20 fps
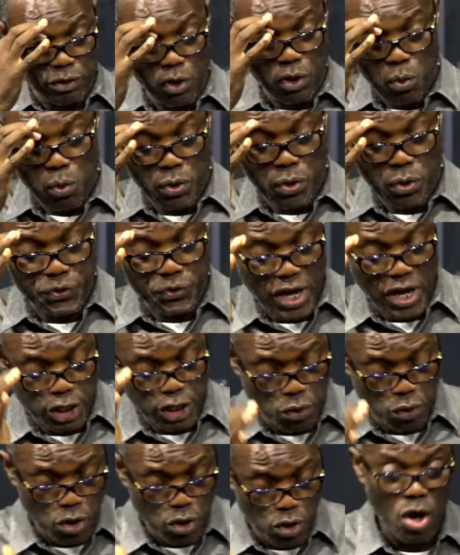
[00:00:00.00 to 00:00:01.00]
We thank you, O
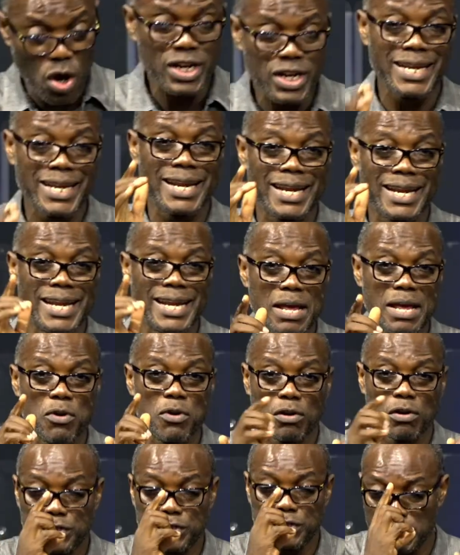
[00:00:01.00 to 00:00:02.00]
God, in the name
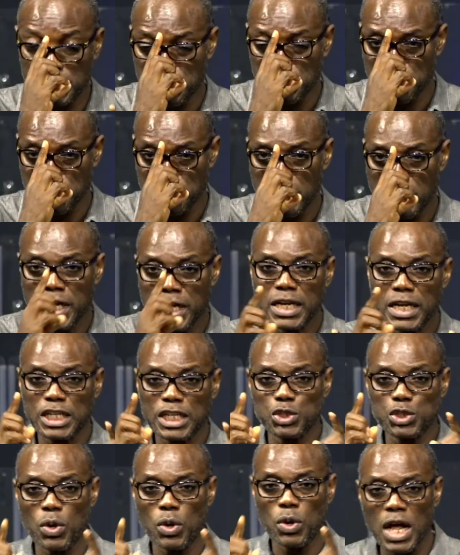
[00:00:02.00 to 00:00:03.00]
of Jesus, that
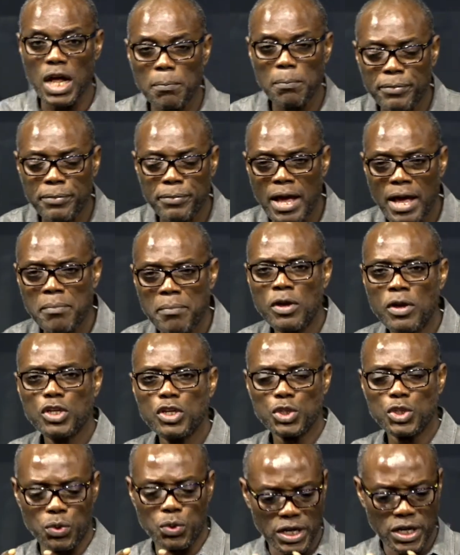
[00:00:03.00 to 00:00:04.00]
you help them,
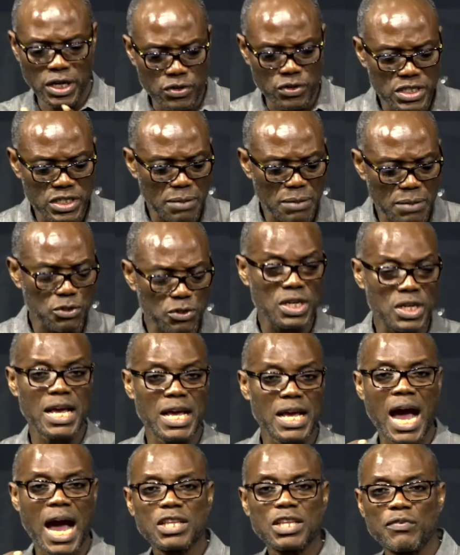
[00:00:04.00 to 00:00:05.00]
you increase them. You say the
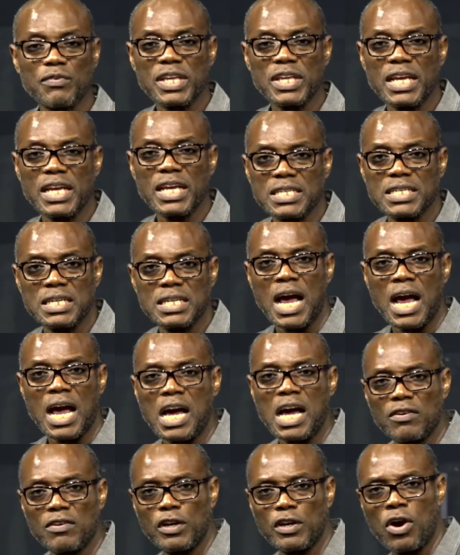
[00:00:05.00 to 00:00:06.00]
heart of the king is in the hand of
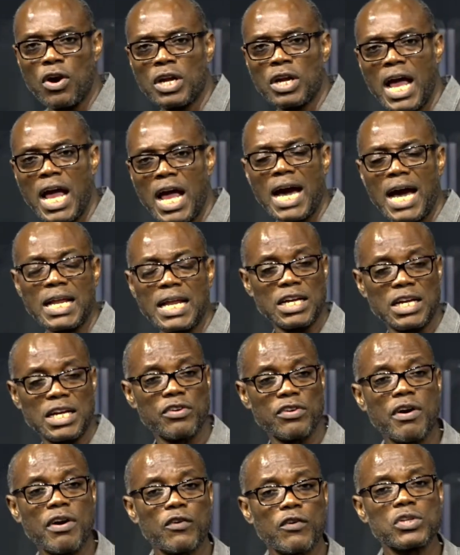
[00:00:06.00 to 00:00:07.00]
the Lord, and like the river
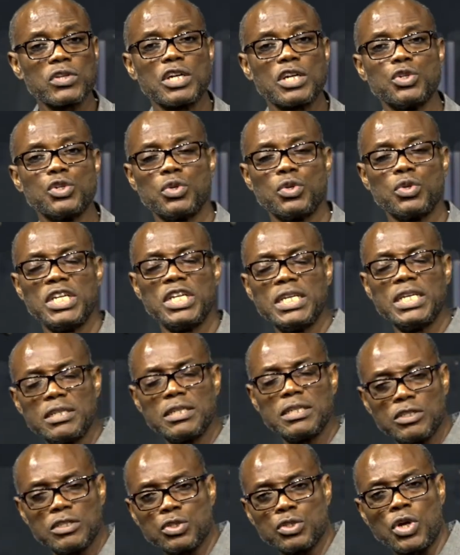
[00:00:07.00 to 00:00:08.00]
of water, you lead,
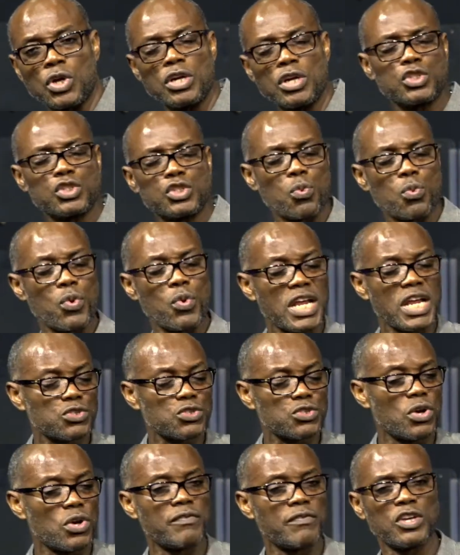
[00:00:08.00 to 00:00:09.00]
you turn it to
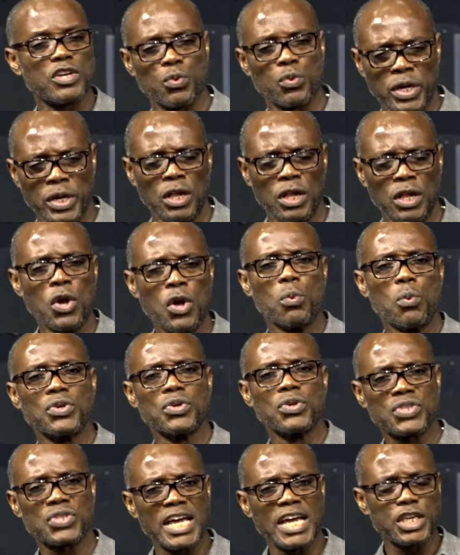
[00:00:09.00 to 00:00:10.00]
whithersoever you will. We
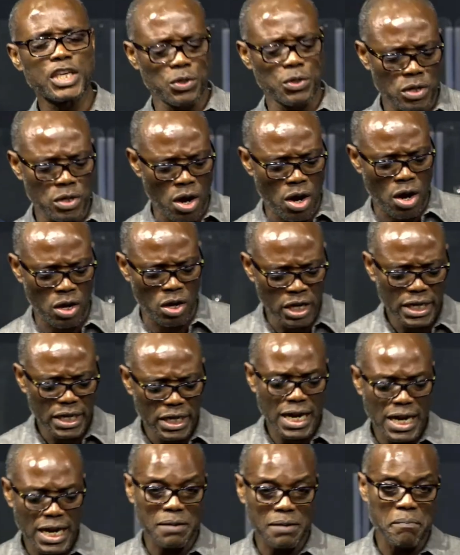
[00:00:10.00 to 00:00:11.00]
thank you, O God,
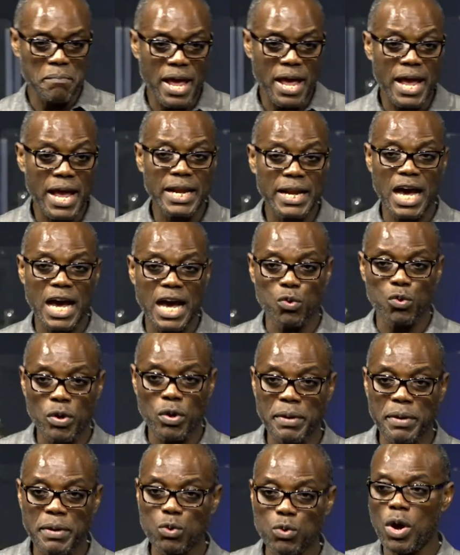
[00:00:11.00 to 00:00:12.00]
that men and
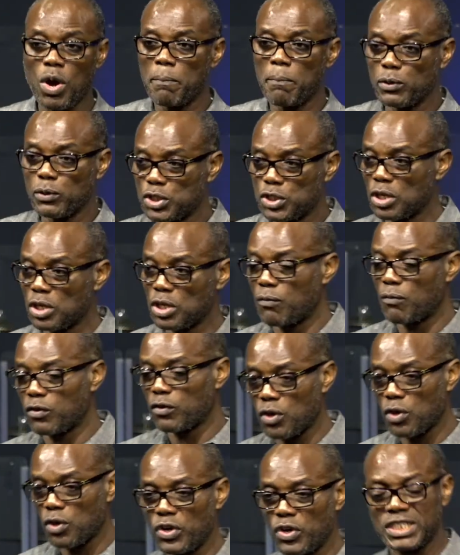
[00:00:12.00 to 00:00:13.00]
women who are in position of
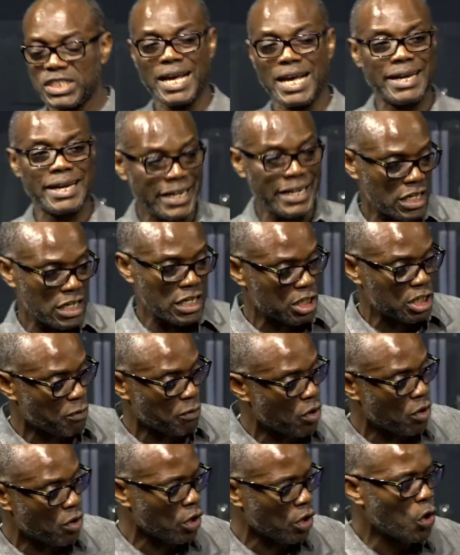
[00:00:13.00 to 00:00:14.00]
authority and leadership, O
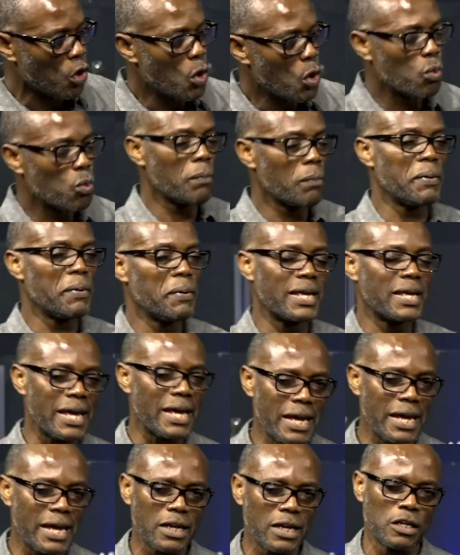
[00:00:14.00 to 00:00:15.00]
God, will
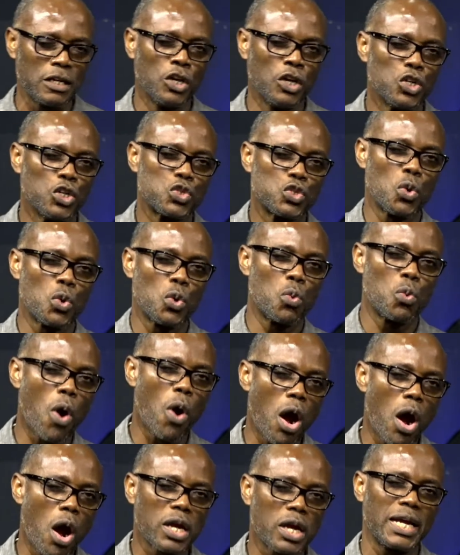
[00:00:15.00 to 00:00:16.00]
begin to
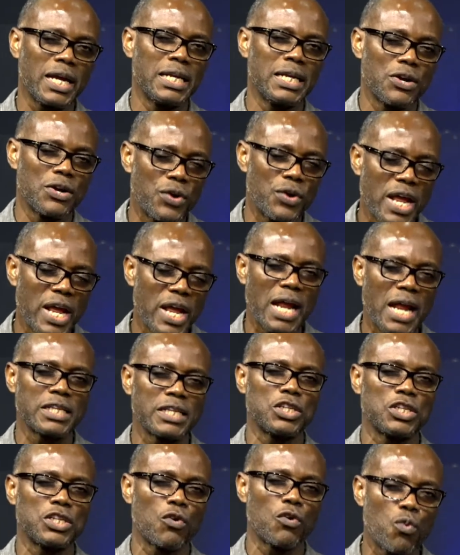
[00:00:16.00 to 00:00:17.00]
walk in the reality
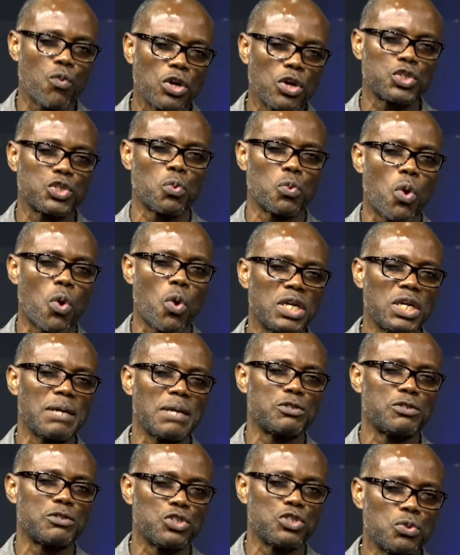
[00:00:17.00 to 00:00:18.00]
of what you want them
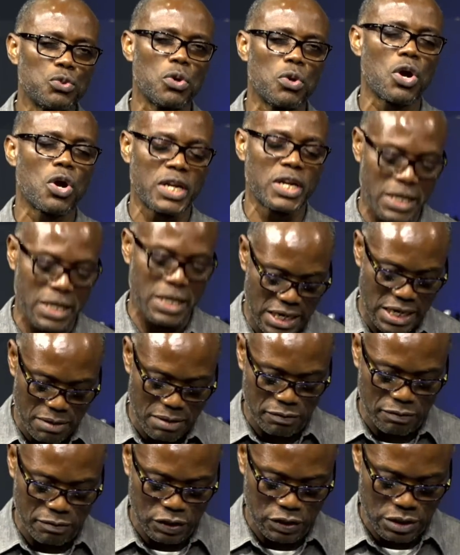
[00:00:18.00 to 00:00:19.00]
to do, O God, in the name
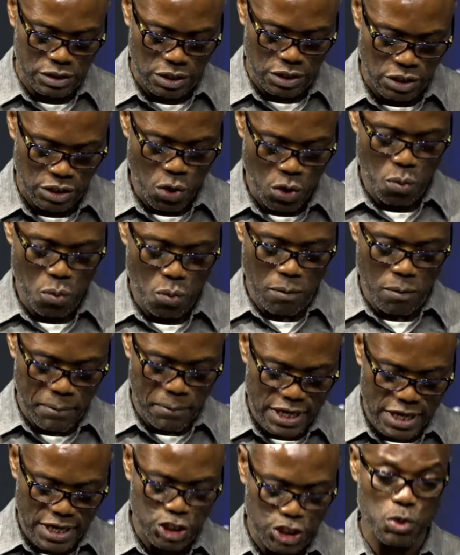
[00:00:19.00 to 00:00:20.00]
of Jesus. We
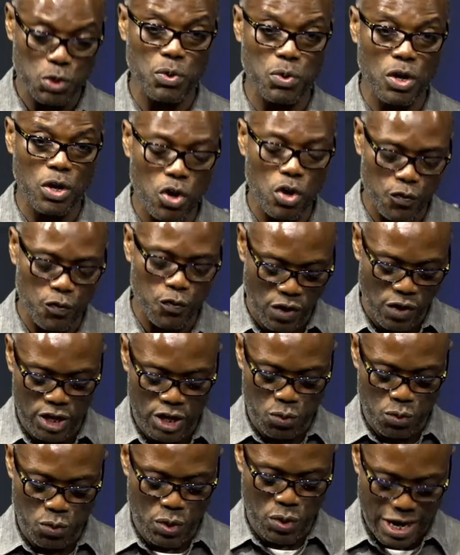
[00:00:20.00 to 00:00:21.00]
bless you, we glorify you,
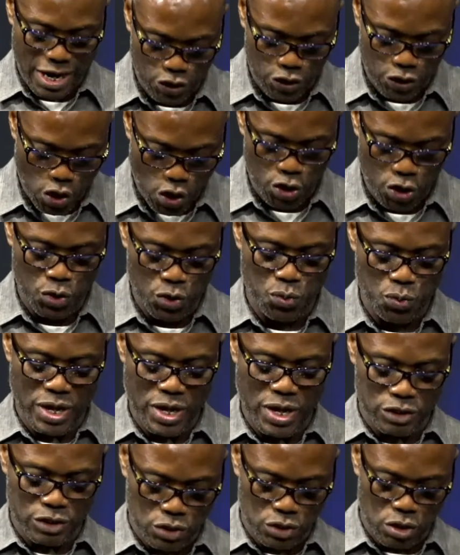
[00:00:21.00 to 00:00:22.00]
we adore you, we
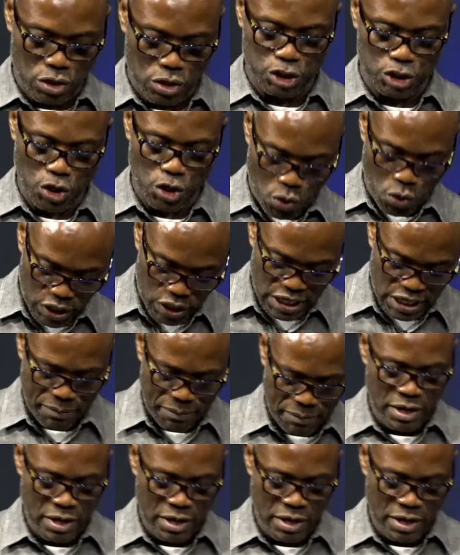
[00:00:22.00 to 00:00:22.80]
exalt your holy name.